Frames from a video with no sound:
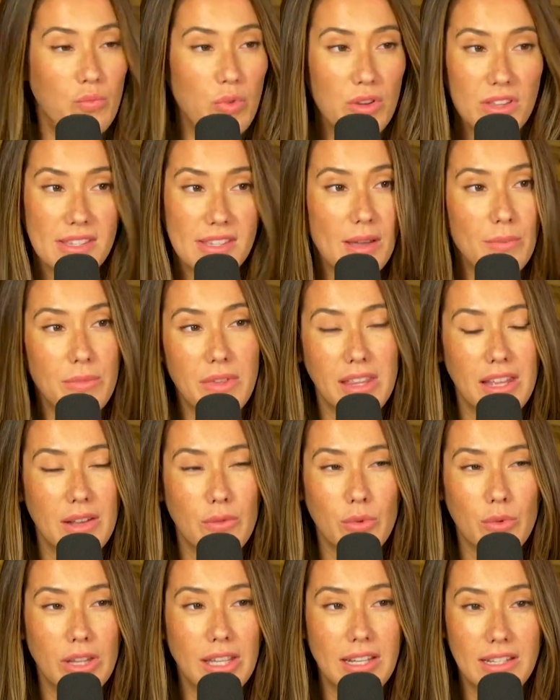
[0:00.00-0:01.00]
with something
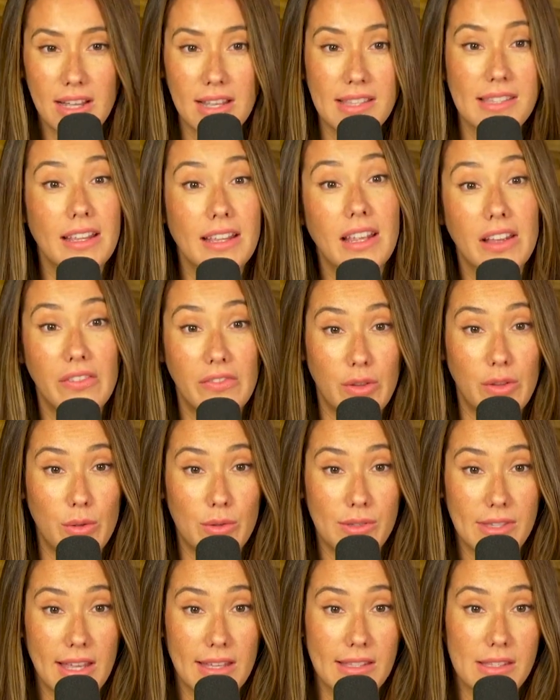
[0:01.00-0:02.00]
that really doesn't give you
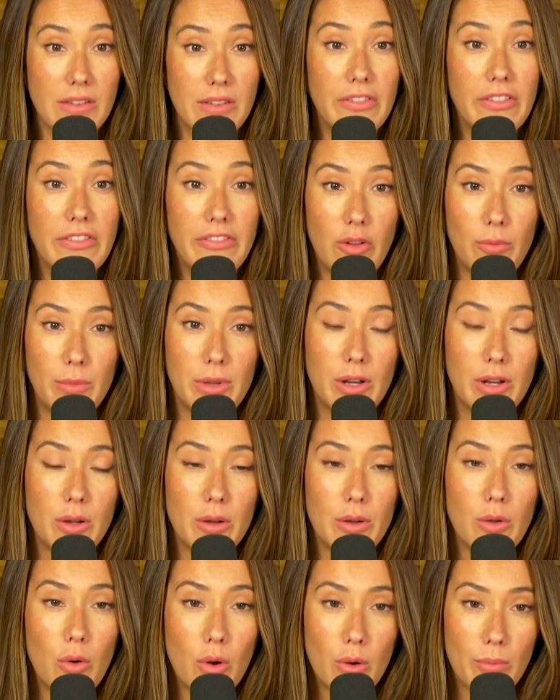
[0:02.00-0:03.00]
a sense of fulfillment
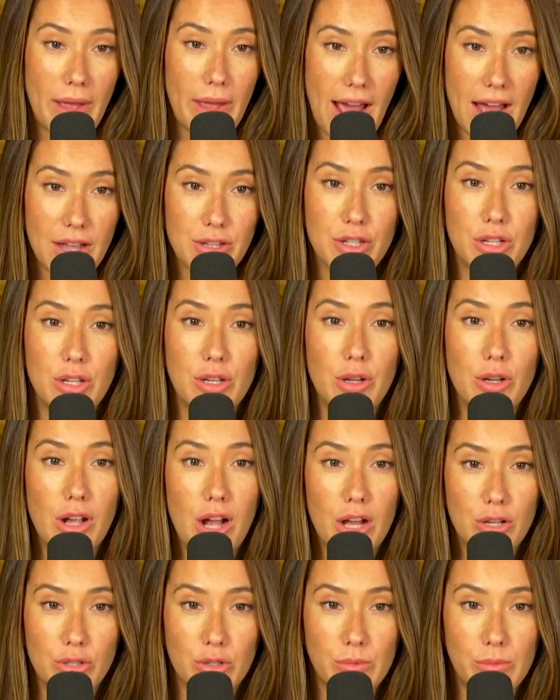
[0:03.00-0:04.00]
or passion or
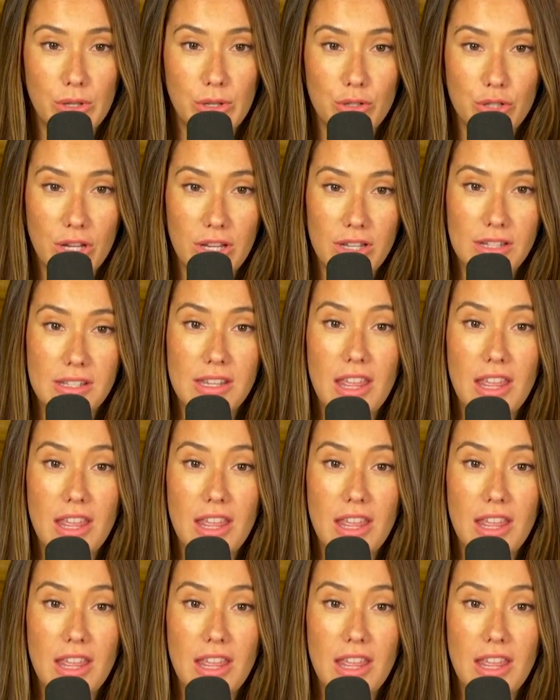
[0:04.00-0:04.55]
contribution,